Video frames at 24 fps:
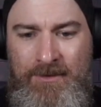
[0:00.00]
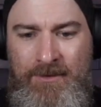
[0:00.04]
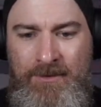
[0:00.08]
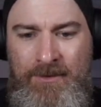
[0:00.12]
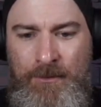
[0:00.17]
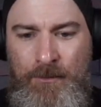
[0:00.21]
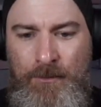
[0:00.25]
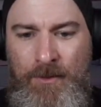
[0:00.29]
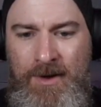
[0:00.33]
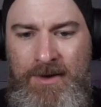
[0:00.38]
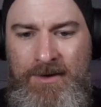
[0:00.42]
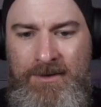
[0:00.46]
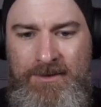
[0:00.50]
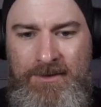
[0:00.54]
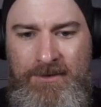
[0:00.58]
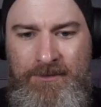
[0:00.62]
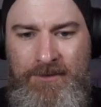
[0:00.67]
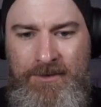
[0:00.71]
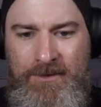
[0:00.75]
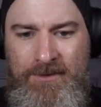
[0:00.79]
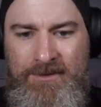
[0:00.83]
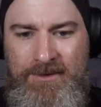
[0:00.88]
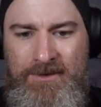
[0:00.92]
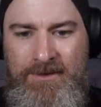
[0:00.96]
The one
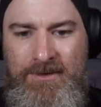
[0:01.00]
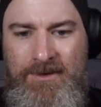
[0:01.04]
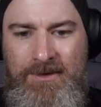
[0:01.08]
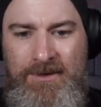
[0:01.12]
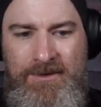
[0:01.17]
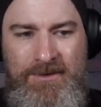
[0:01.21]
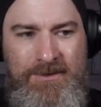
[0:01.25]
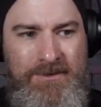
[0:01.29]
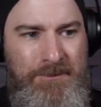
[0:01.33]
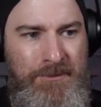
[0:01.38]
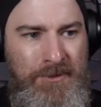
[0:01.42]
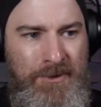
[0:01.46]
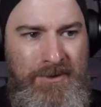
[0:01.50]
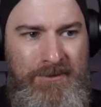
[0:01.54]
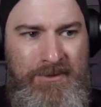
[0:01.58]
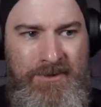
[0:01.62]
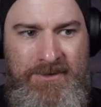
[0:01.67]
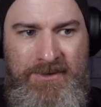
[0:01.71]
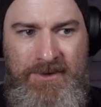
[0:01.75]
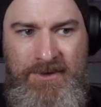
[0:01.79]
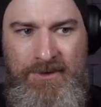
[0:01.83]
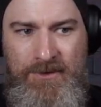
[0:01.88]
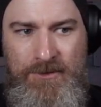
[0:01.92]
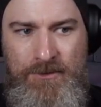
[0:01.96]
difference in this,
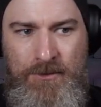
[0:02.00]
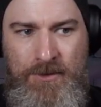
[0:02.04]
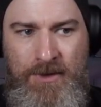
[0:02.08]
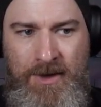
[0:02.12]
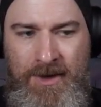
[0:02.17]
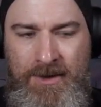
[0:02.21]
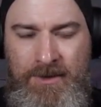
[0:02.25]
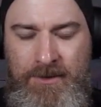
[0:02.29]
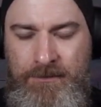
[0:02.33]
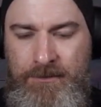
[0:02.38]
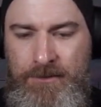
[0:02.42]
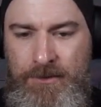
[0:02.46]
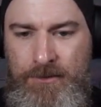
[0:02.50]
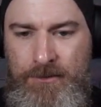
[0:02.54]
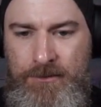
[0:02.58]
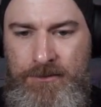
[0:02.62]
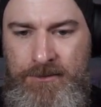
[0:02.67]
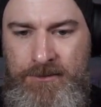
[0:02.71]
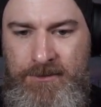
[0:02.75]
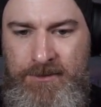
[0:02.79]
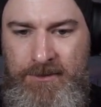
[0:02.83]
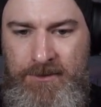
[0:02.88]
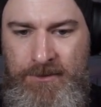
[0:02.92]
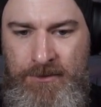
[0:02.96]
previously you kind of
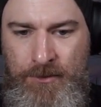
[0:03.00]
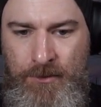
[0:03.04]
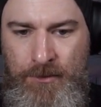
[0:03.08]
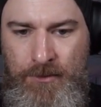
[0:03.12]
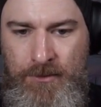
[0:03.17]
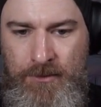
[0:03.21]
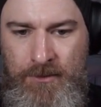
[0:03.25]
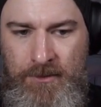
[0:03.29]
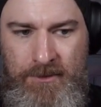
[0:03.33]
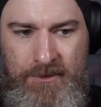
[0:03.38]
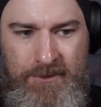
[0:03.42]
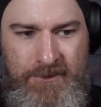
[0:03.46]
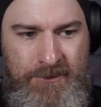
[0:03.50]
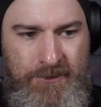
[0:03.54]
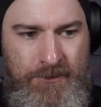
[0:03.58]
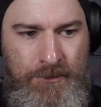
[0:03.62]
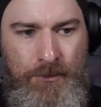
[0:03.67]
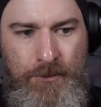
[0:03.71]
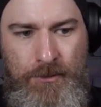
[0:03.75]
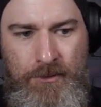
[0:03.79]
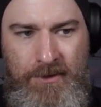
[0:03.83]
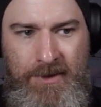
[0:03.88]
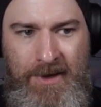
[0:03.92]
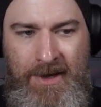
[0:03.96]
used your
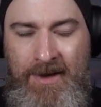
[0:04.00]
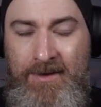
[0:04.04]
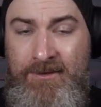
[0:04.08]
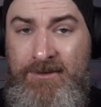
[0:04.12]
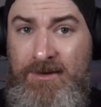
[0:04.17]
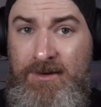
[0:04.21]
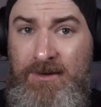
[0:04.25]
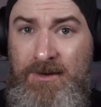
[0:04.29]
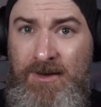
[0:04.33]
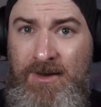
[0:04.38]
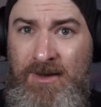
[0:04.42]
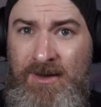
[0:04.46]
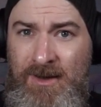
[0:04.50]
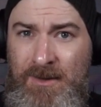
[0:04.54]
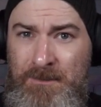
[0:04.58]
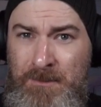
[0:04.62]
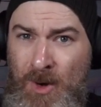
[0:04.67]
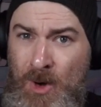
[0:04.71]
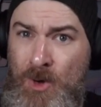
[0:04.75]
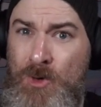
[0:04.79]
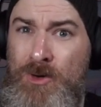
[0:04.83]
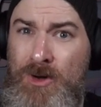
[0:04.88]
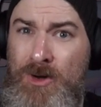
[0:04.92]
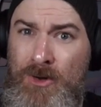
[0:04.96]
sword as a
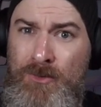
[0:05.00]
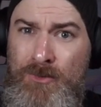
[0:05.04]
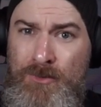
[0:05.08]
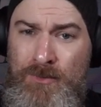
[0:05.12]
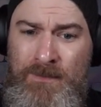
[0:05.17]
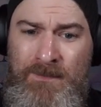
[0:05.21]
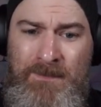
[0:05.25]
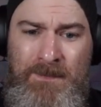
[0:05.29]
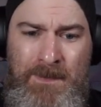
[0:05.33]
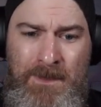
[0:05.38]
pogo,